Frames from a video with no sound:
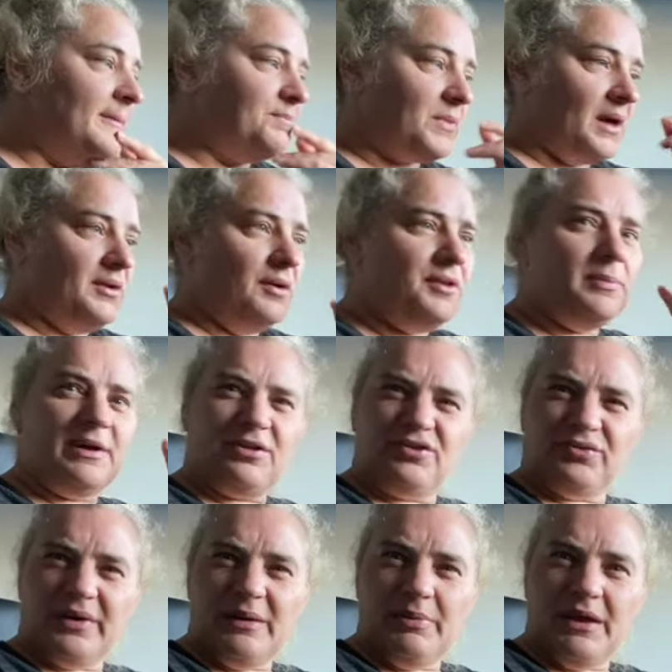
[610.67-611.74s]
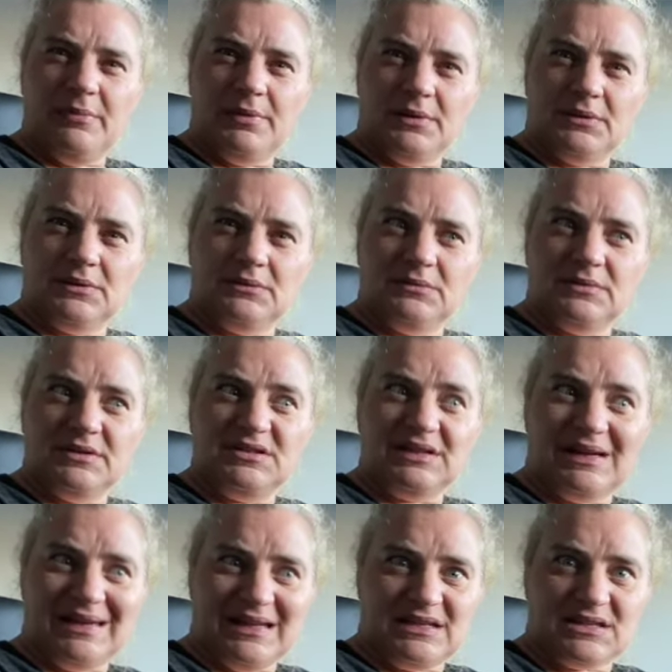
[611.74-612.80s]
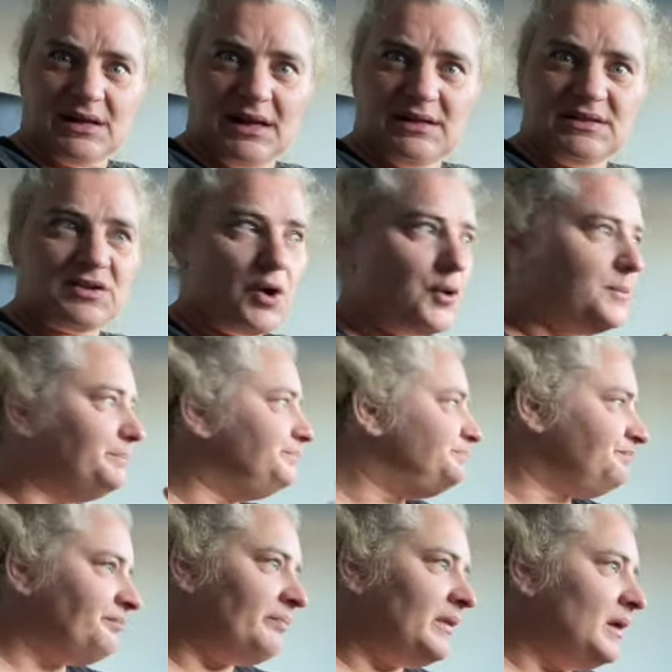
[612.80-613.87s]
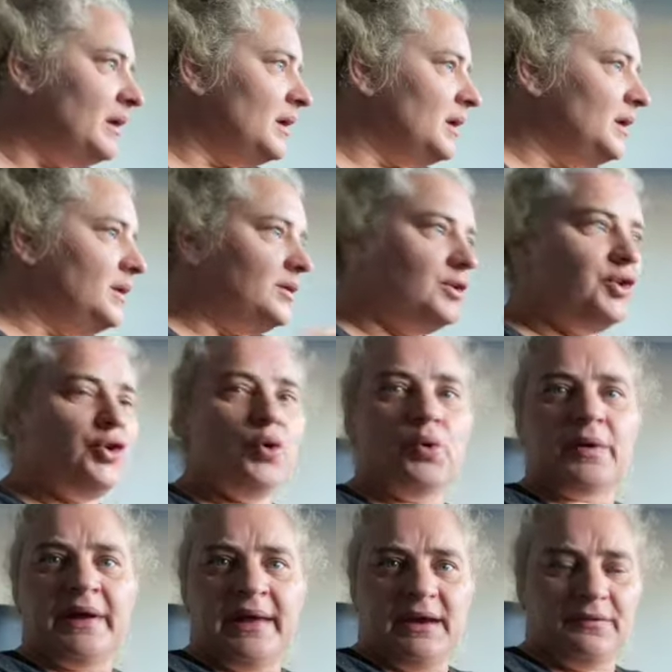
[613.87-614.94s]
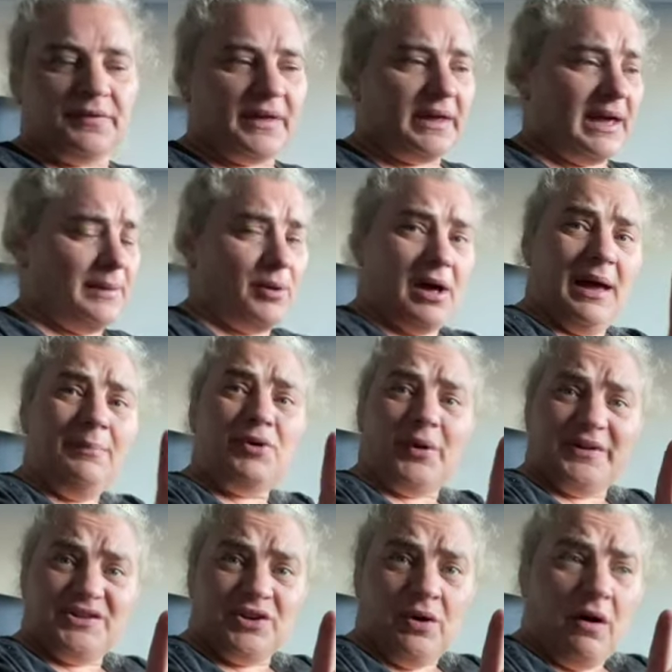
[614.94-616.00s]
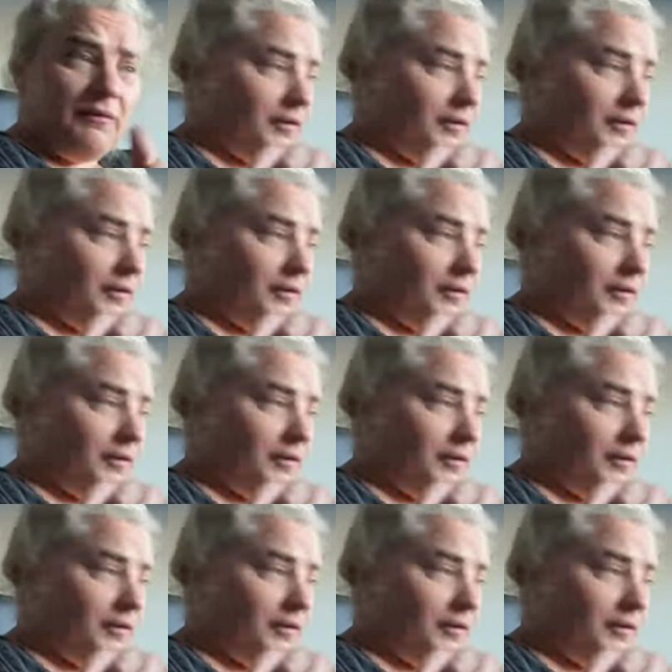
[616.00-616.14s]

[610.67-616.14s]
I know that about 3 people did it yesterday, so you're ahead of the game. I'm going to cough.